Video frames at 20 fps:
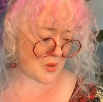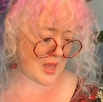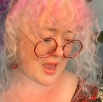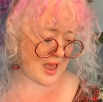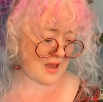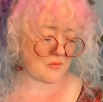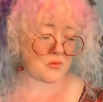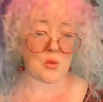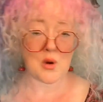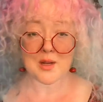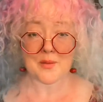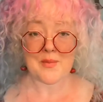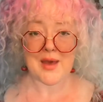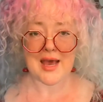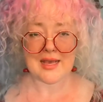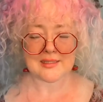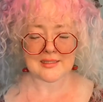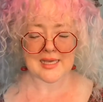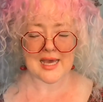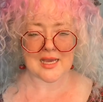I have one
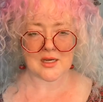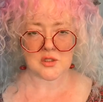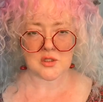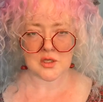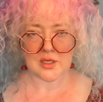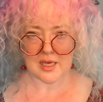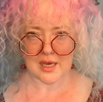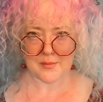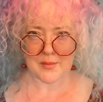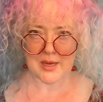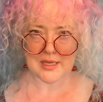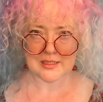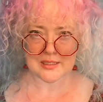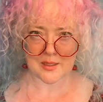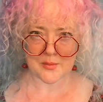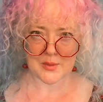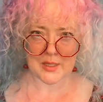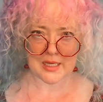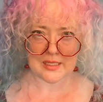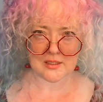mask actually. I bought
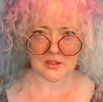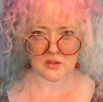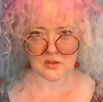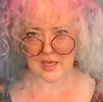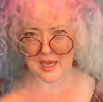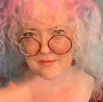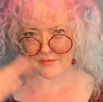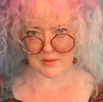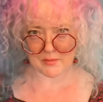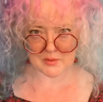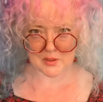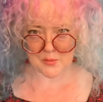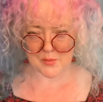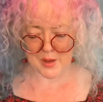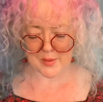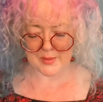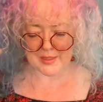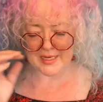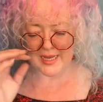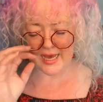some and I gave them to
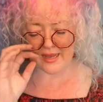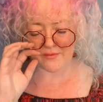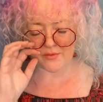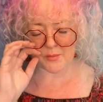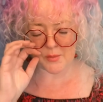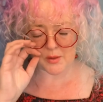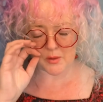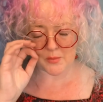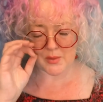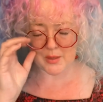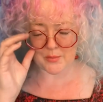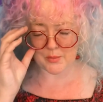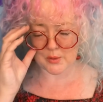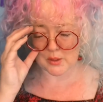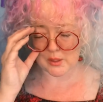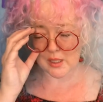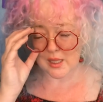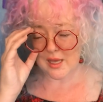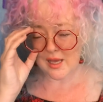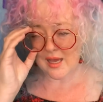mom and dad from other
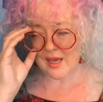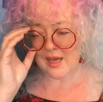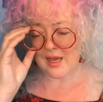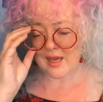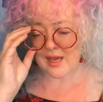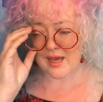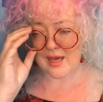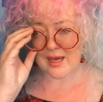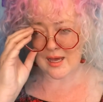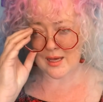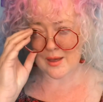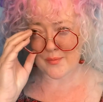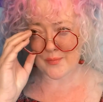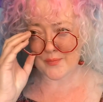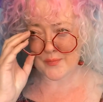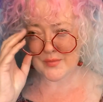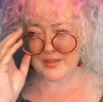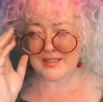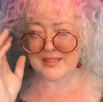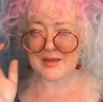people.
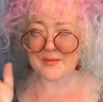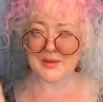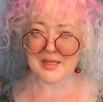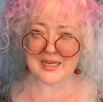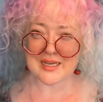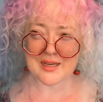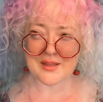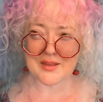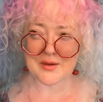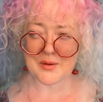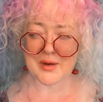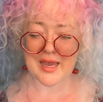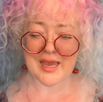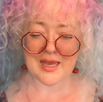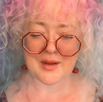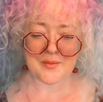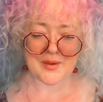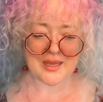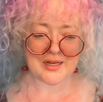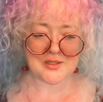Um, some that I got that were
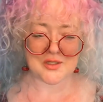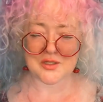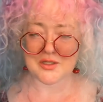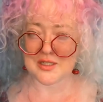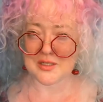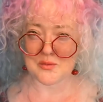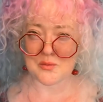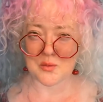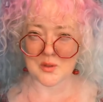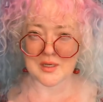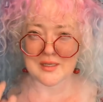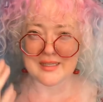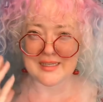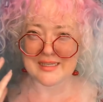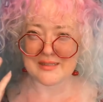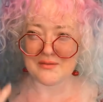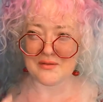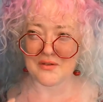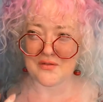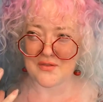handmade just didn't work. They
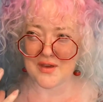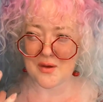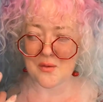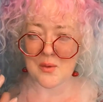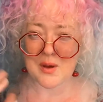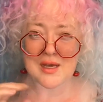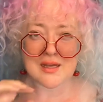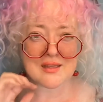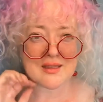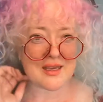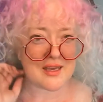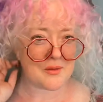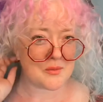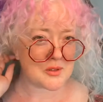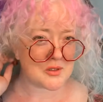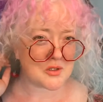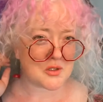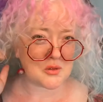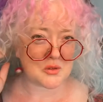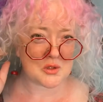didn't fit well. They were
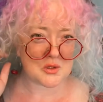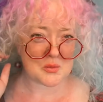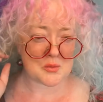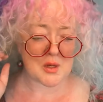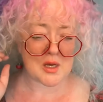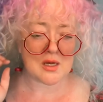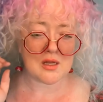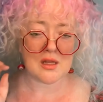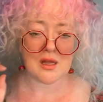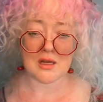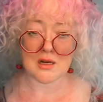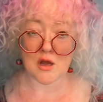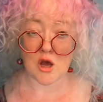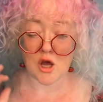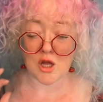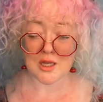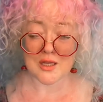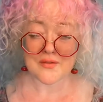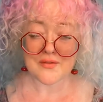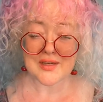too small on
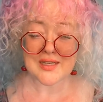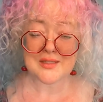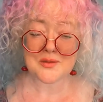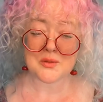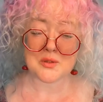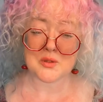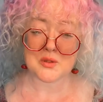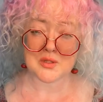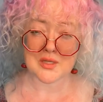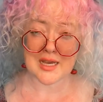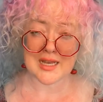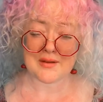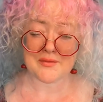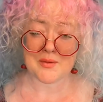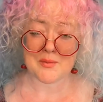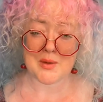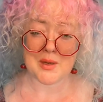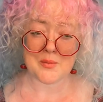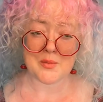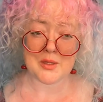all of us, which was kind of a
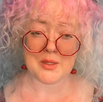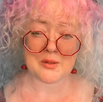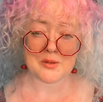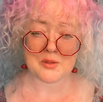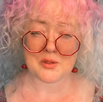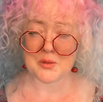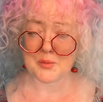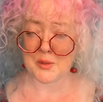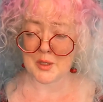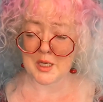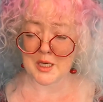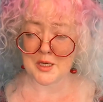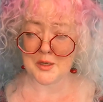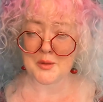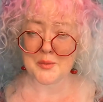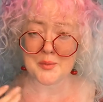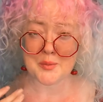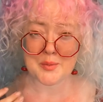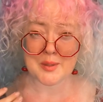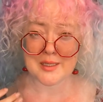bummer. They're super
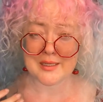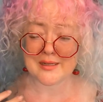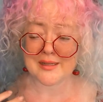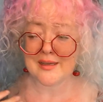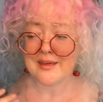cute, but